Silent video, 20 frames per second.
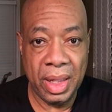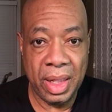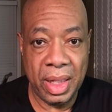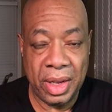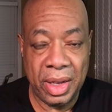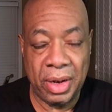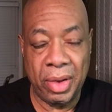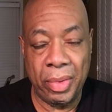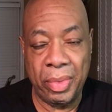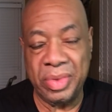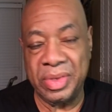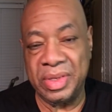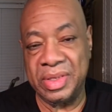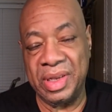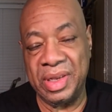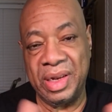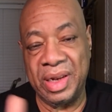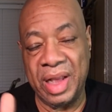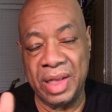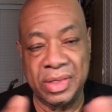You know, we used to
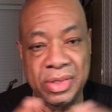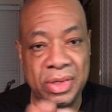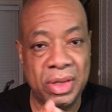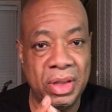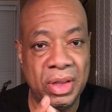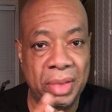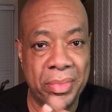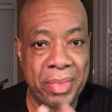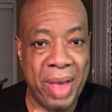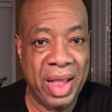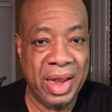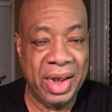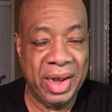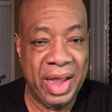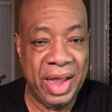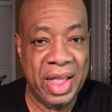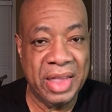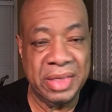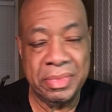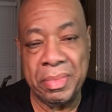sing that song back in the
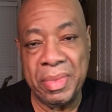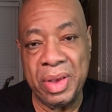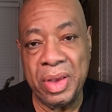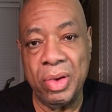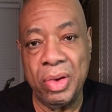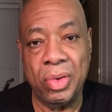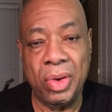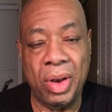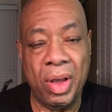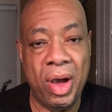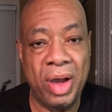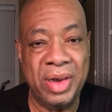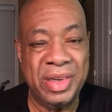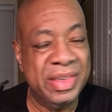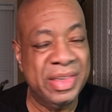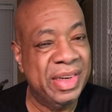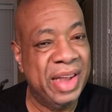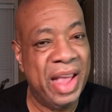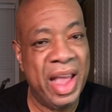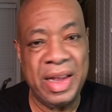day. It's me, oh Lord,
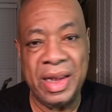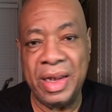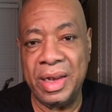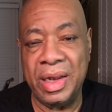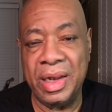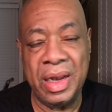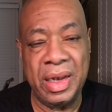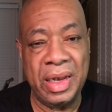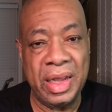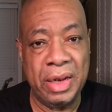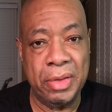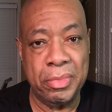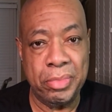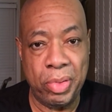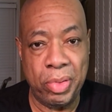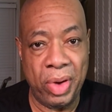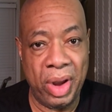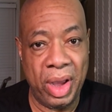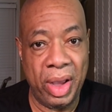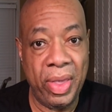standing in the need of
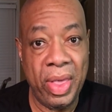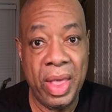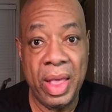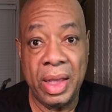prayer.